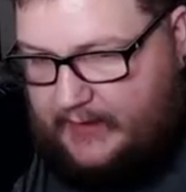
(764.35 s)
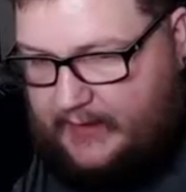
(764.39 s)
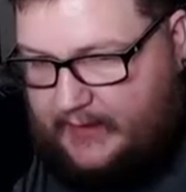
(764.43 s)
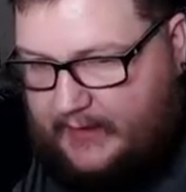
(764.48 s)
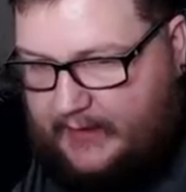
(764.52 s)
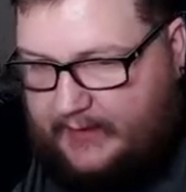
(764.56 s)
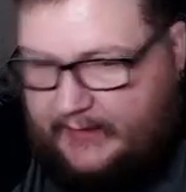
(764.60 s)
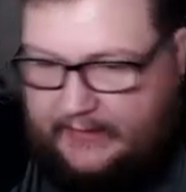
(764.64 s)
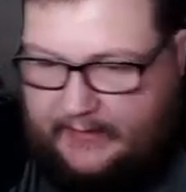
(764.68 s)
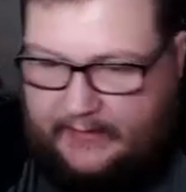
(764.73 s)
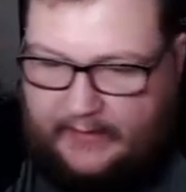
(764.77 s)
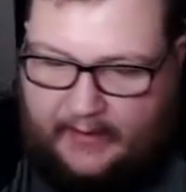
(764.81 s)

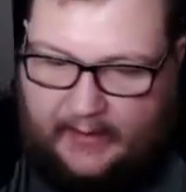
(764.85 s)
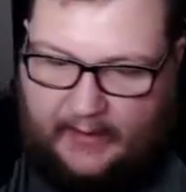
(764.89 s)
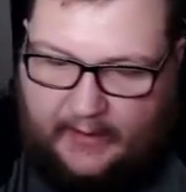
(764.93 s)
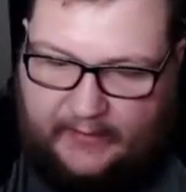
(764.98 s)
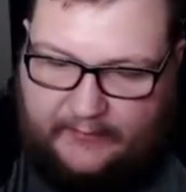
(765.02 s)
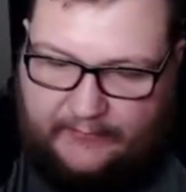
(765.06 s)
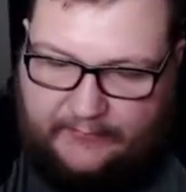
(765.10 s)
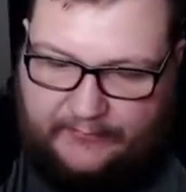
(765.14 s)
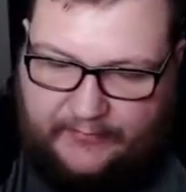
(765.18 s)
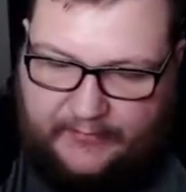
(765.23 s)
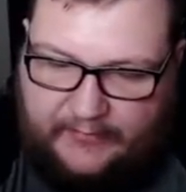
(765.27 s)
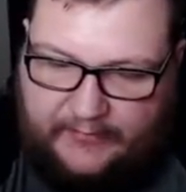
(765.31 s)
I
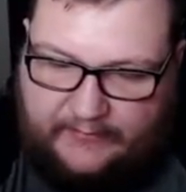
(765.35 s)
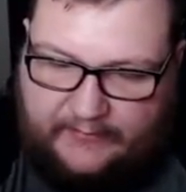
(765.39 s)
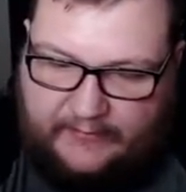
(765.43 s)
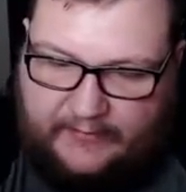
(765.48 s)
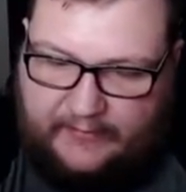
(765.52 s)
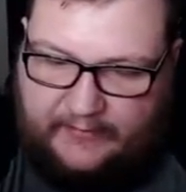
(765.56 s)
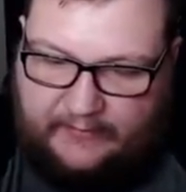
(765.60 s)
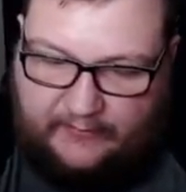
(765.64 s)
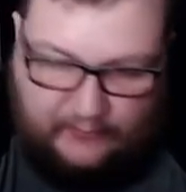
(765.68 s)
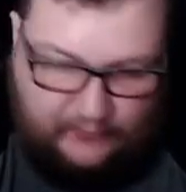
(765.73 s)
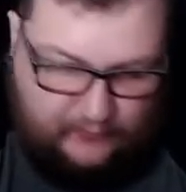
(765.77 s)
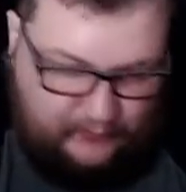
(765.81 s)
I think
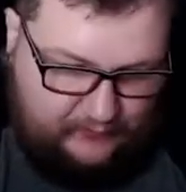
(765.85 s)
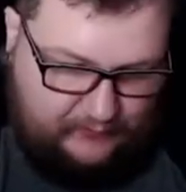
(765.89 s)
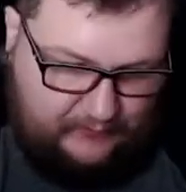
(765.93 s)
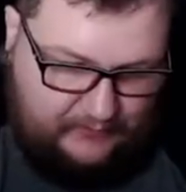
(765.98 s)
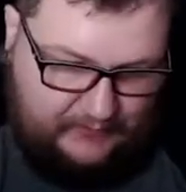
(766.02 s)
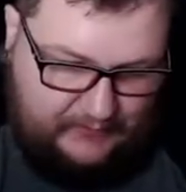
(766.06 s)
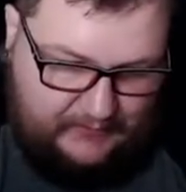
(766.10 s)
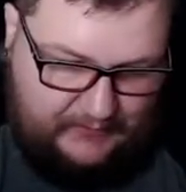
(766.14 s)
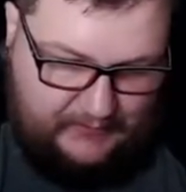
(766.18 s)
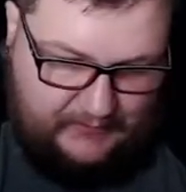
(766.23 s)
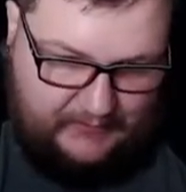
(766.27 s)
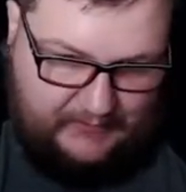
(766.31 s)
they do.
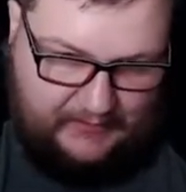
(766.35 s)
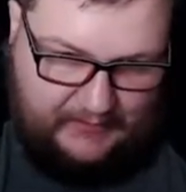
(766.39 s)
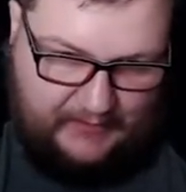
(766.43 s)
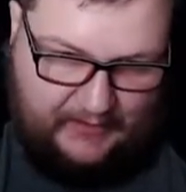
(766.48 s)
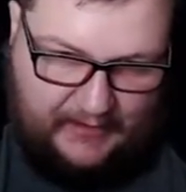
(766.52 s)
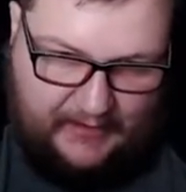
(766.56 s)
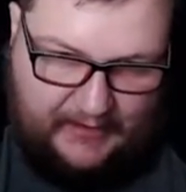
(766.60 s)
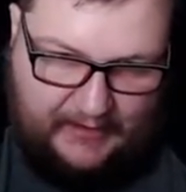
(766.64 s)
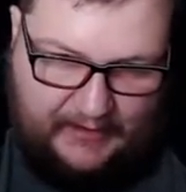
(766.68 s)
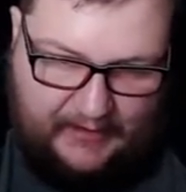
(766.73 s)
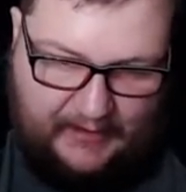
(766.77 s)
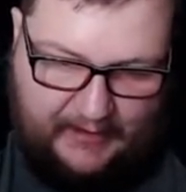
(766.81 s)

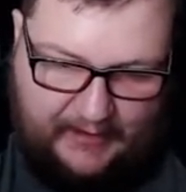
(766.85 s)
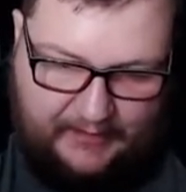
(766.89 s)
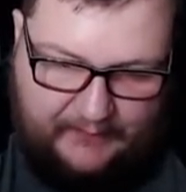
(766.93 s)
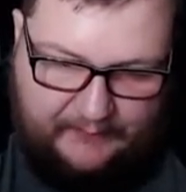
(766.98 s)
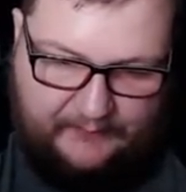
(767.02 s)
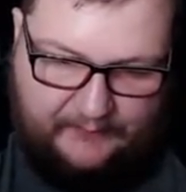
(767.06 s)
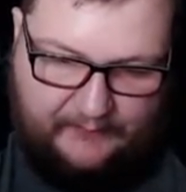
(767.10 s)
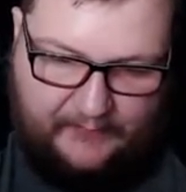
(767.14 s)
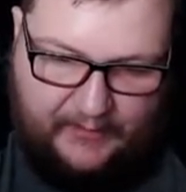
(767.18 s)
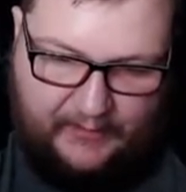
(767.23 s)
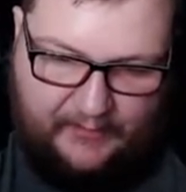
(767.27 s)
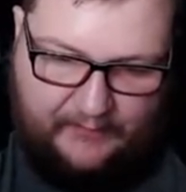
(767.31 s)
I,
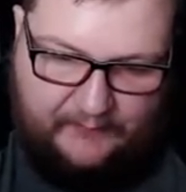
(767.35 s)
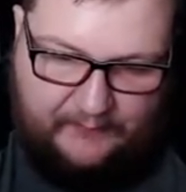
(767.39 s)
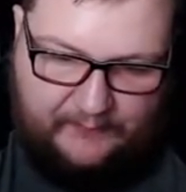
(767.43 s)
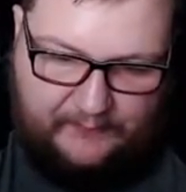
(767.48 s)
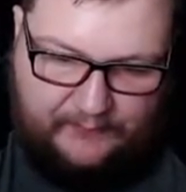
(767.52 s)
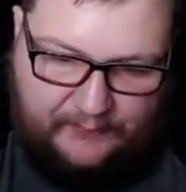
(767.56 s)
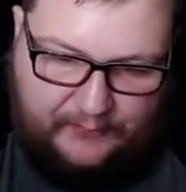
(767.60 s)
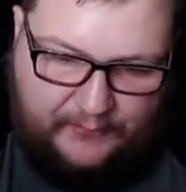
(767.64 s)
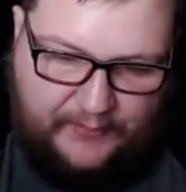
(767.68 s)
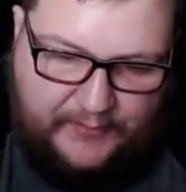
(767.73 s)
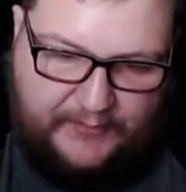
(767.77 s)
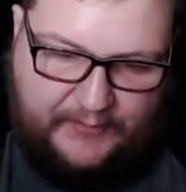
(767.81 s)
I'm
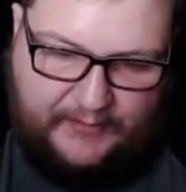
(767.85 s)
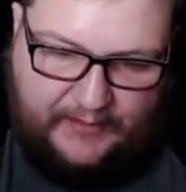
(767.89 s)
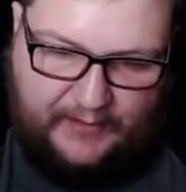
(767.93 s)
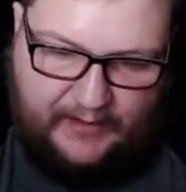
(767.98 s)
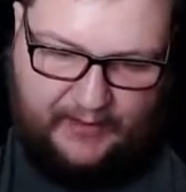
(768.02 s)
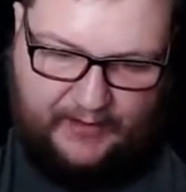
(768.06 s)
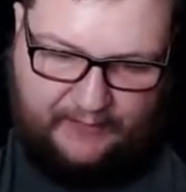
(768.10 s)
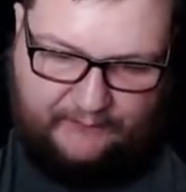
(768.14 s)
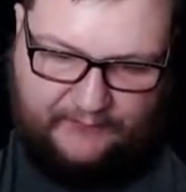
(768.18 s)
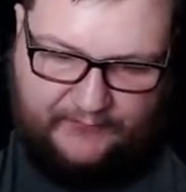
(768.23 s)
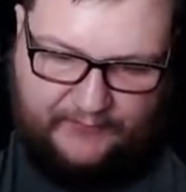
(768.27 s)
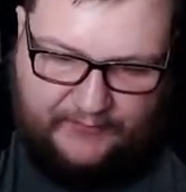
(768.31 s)
I'm pretty
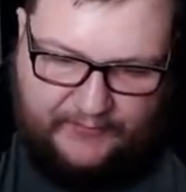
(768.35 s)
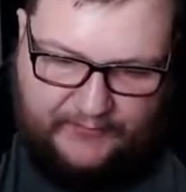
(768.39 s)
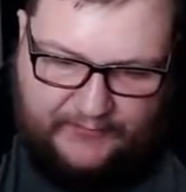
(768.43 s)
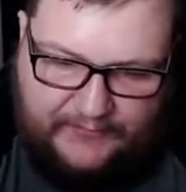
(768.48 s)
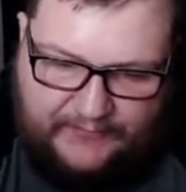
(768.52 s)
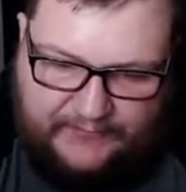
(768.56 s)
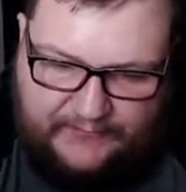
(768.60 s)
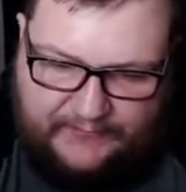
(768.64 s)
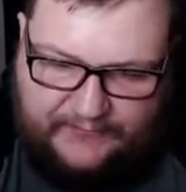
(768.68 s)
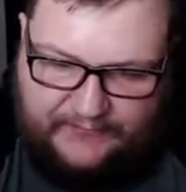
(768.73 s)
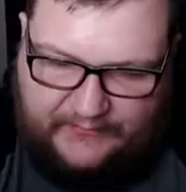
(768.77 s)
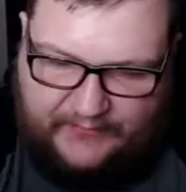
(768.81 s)
confident
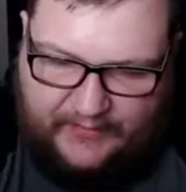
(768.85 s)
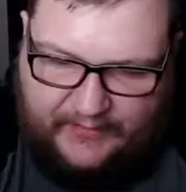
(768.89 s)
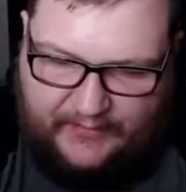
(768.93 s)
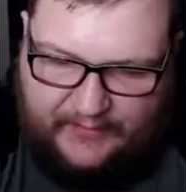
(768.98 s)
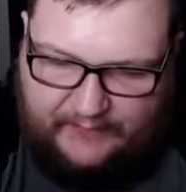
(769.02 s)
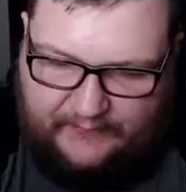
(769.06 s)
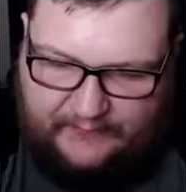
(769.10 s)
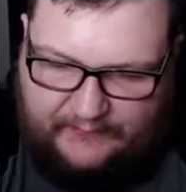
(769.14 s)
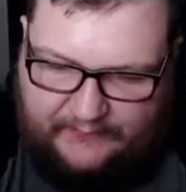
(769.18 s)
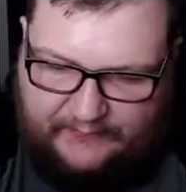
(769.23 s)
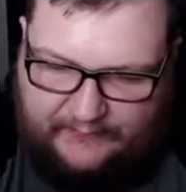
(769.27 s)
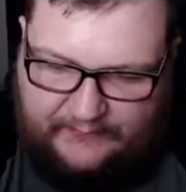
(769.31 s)
in
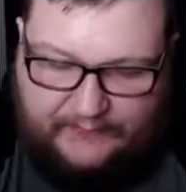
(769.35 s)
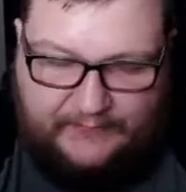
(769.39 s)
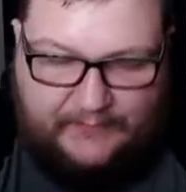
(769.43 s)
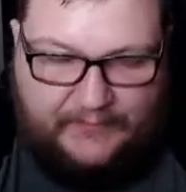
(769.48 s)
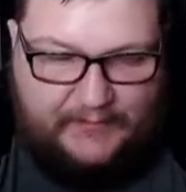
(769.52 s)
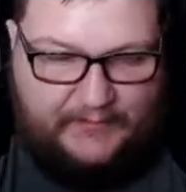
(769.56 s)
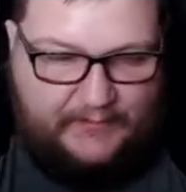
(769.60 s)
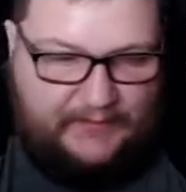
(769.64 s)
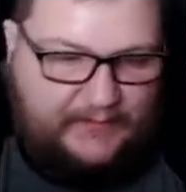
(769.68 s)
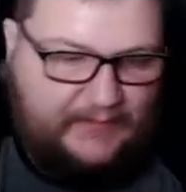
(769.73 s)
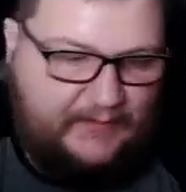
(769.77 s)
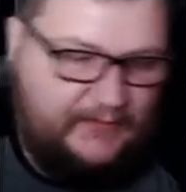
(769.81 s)
saying
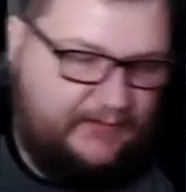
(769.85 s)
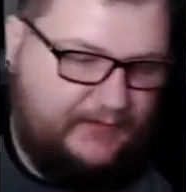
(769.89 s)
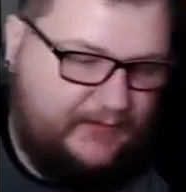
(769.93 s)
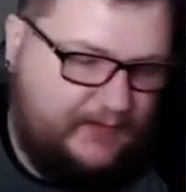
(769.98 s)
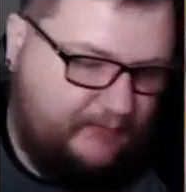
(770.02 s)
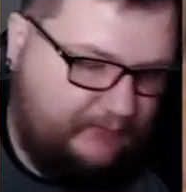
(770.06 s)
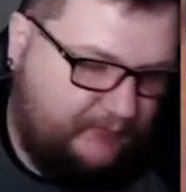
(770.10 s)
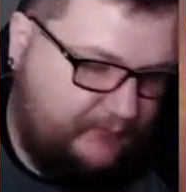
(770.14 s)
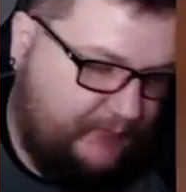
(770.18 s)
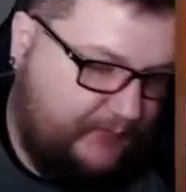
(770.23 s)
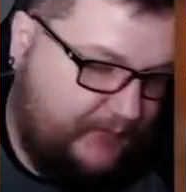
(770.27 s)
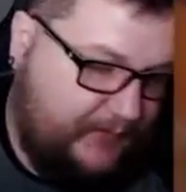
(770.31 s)

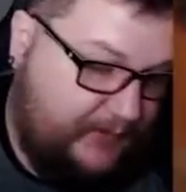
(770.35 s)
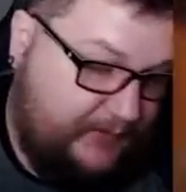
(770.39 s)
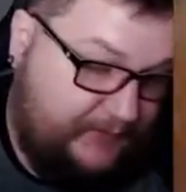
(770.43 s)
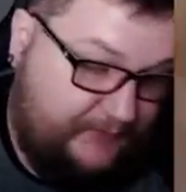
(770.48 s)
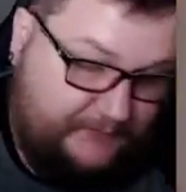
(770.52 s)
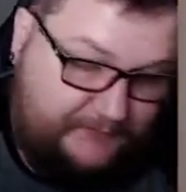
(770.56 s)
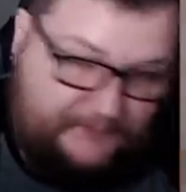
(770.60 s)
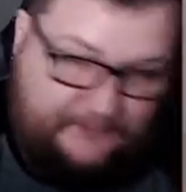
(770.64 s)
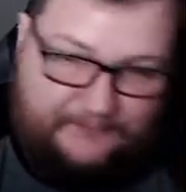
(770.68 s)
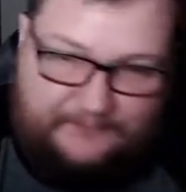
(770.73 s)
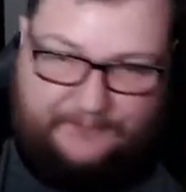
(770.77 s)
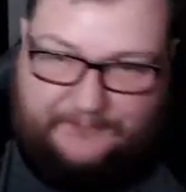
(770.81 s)
never mind.
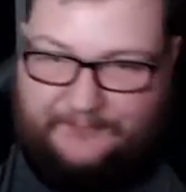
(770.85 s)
